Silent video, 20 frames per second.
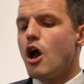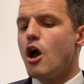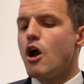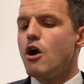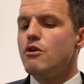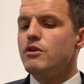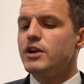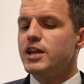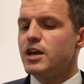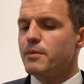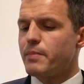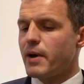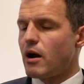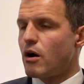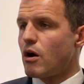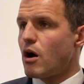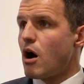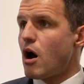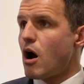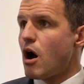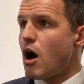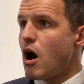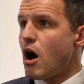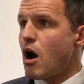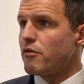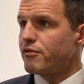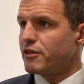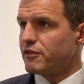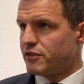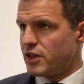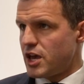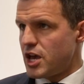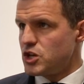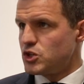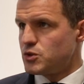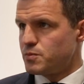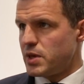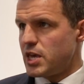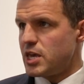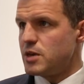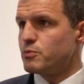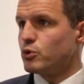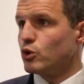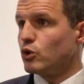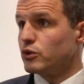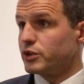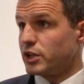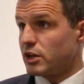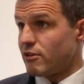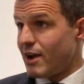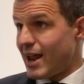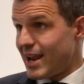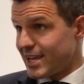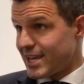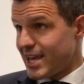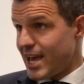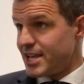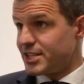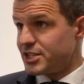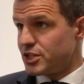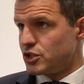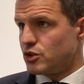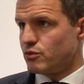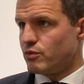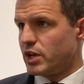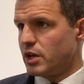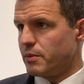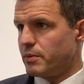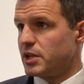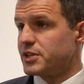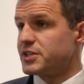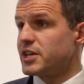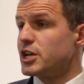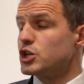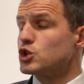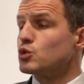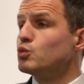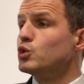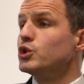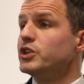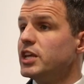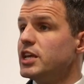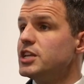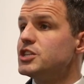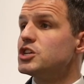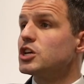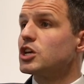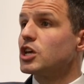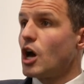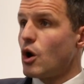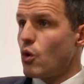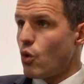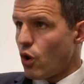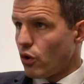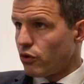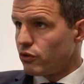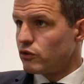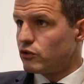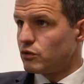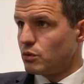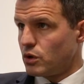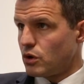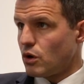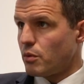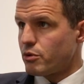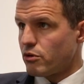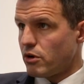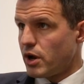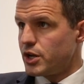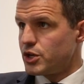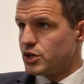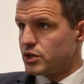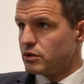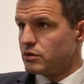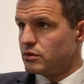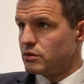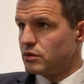Only about half of those people that are allocated to rehabilitation will need to go on to an operation.